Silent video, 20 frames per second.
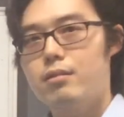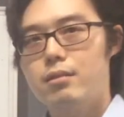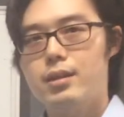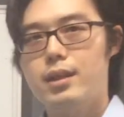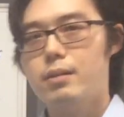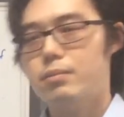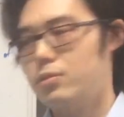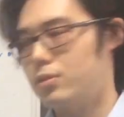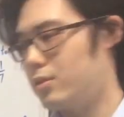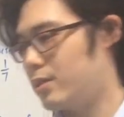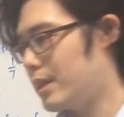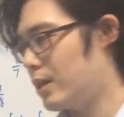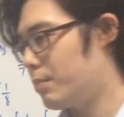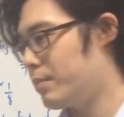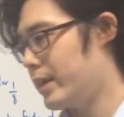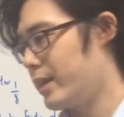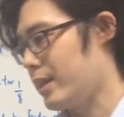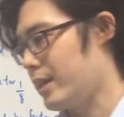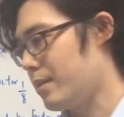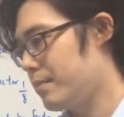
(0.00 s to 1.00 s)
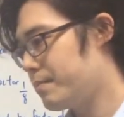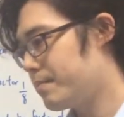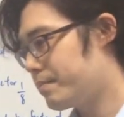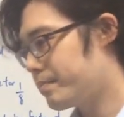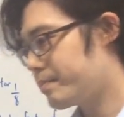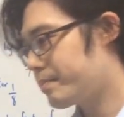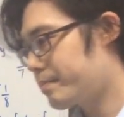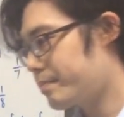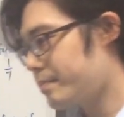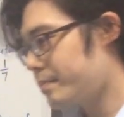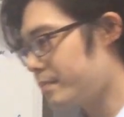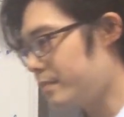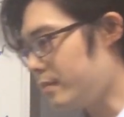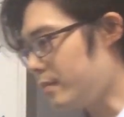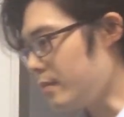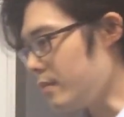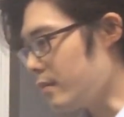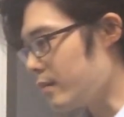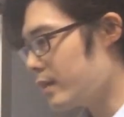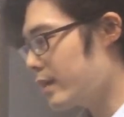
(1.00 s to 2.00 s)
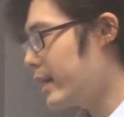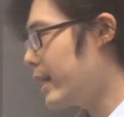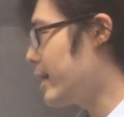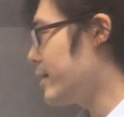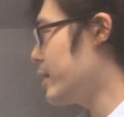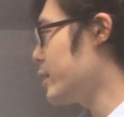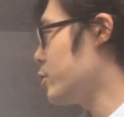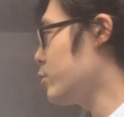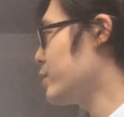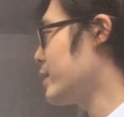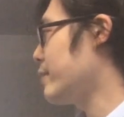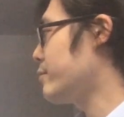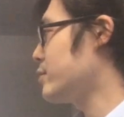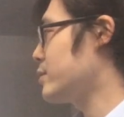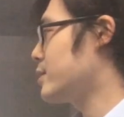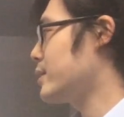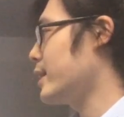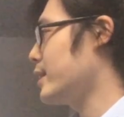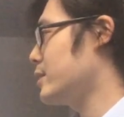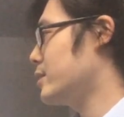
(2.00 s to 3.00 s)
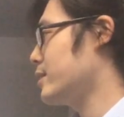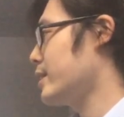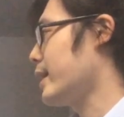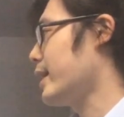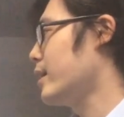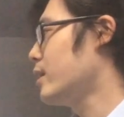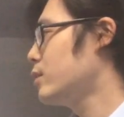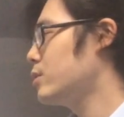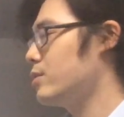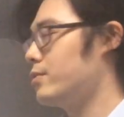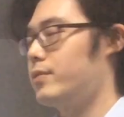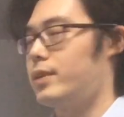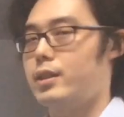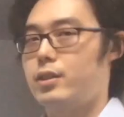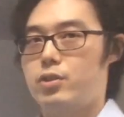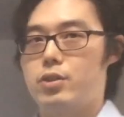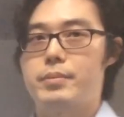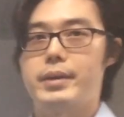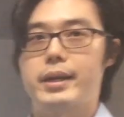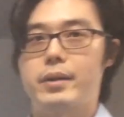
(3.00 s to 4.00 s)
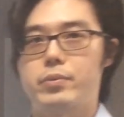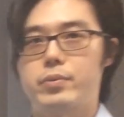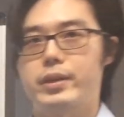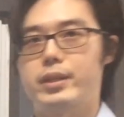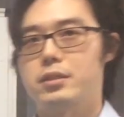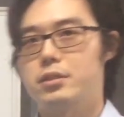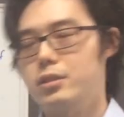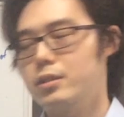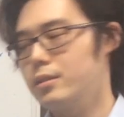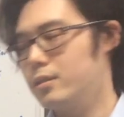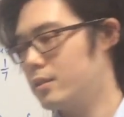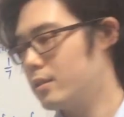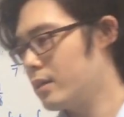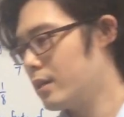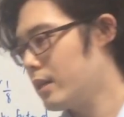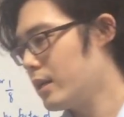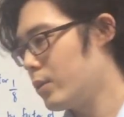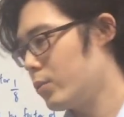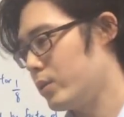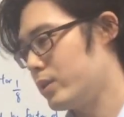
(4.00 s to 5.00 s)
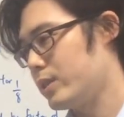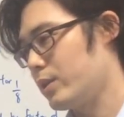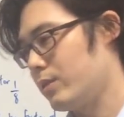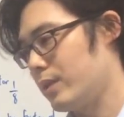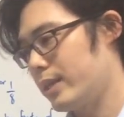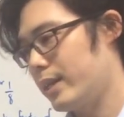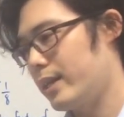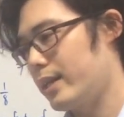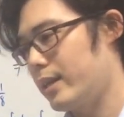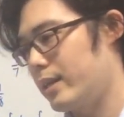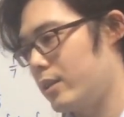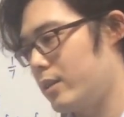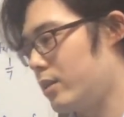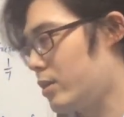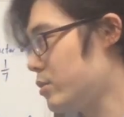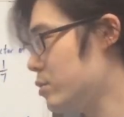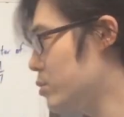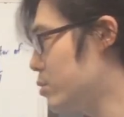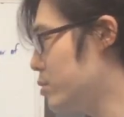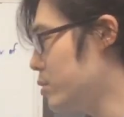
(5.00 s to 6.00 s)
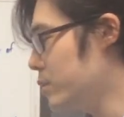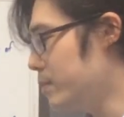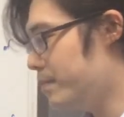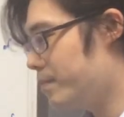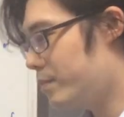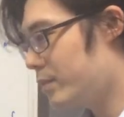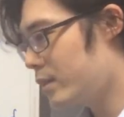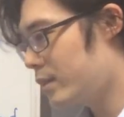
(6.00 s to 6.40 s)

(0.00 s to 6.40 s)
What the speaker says: Yep, so that'll be it. And then you would have to sketch that to find domain and range, which I will get you girls to do.